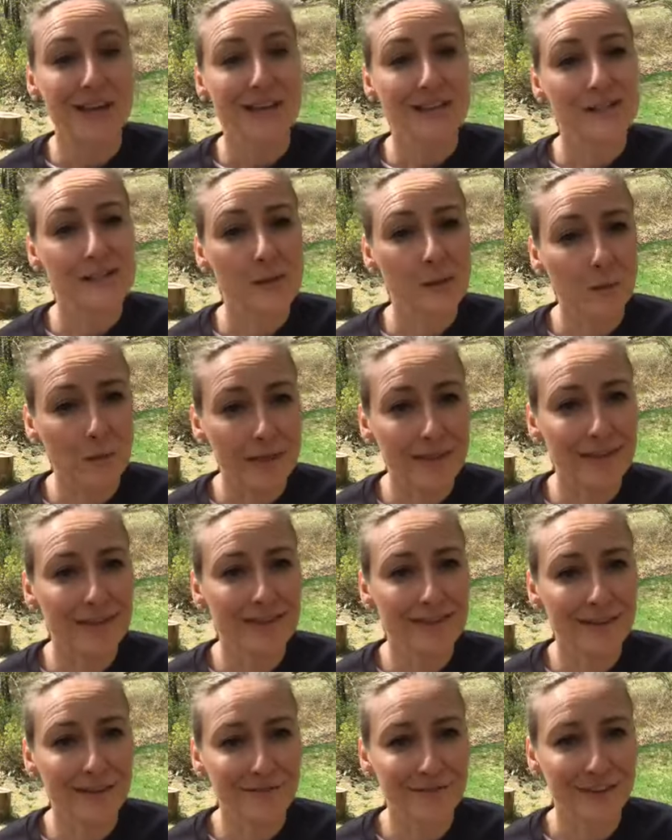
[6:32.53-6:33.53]
So
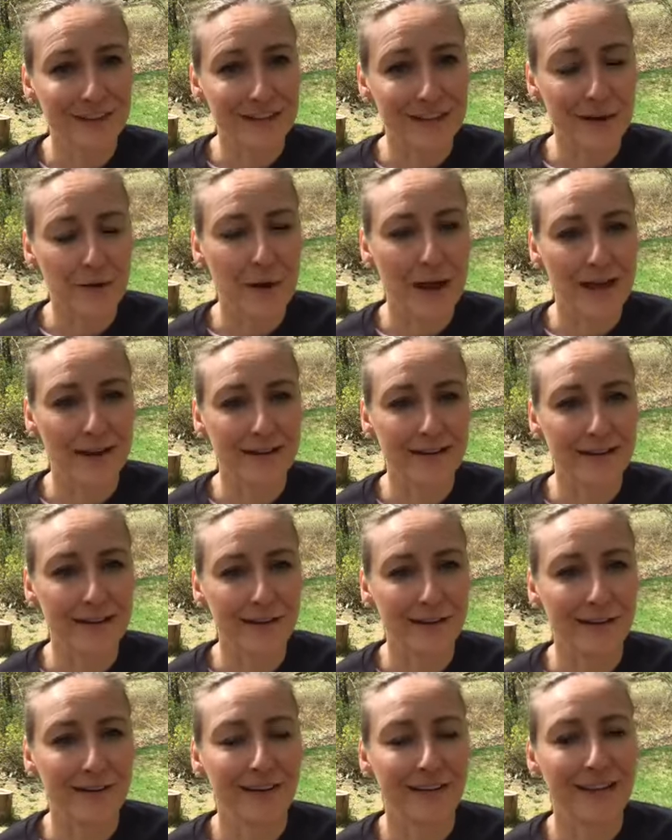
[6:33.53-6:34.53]
within their video
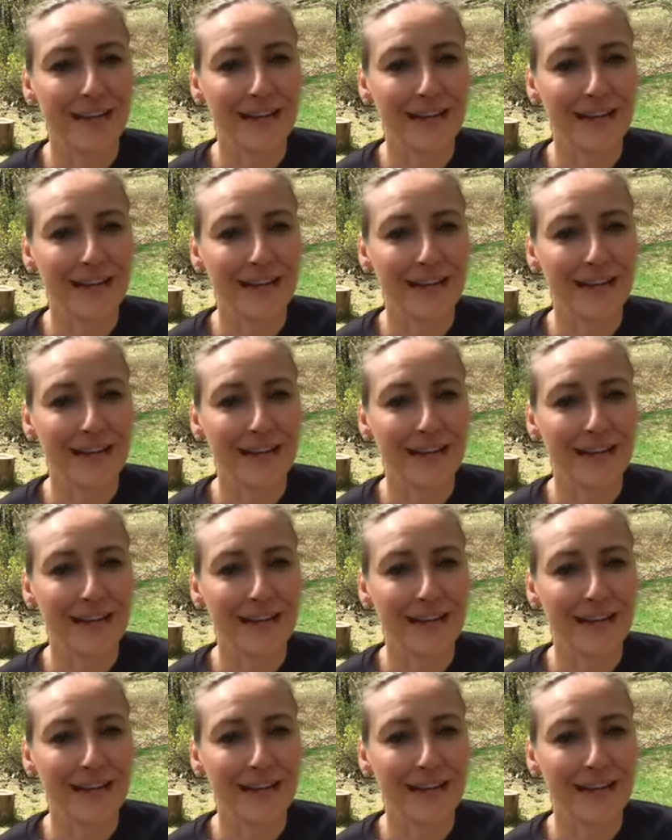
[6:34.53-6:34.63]
editor,